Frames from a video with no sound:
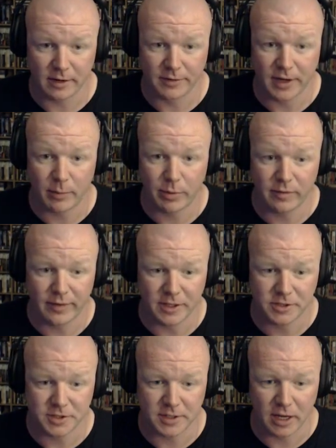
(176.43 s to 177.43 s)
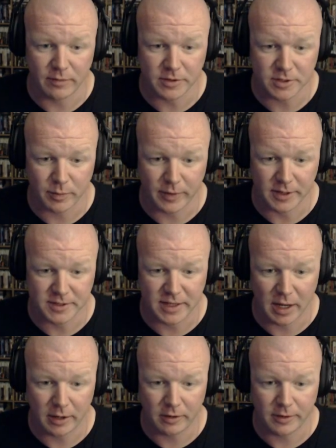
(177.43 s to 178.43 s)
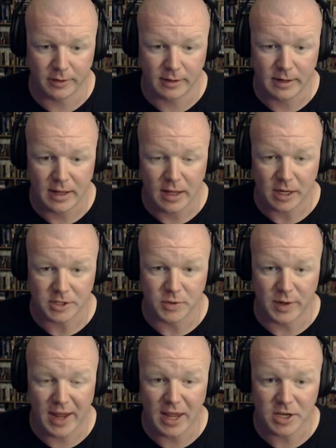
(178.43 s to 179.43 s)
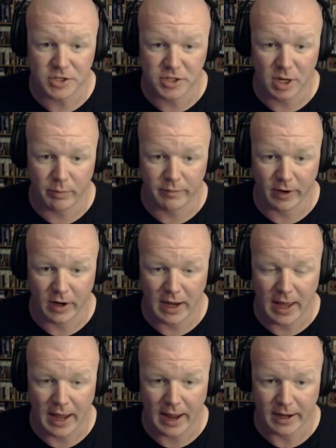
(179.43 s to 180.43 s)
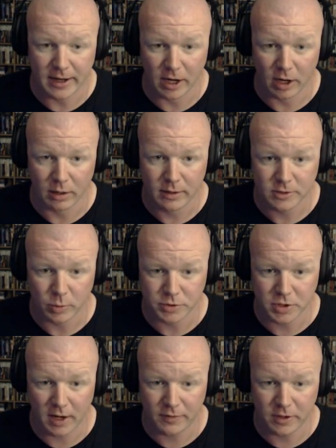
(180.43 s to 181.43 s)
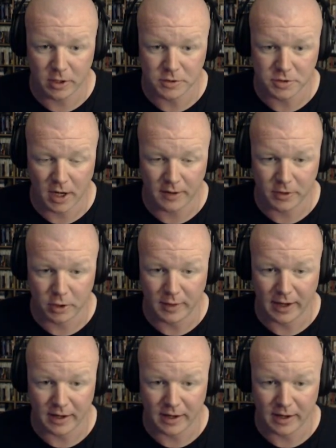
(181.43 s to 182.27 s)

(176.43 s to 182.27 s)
top of it, and that's just to give you something to stand on, because you can't jump very high here. So what you're gonna have to do is you're gonna have to do like a